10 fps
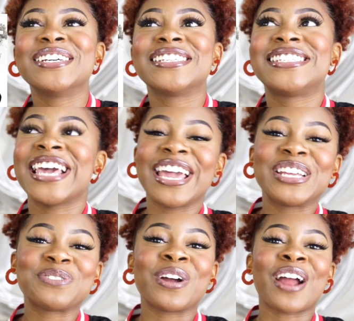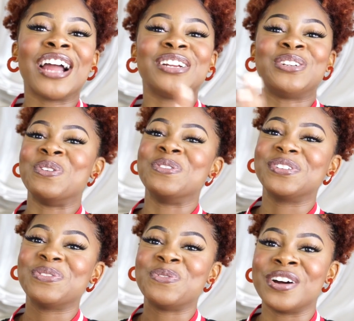stage where I don't
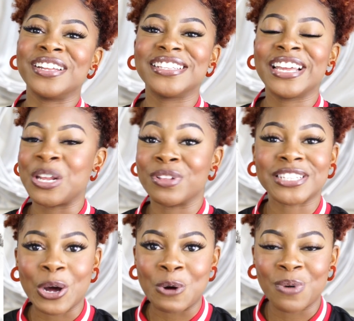want anyone's help.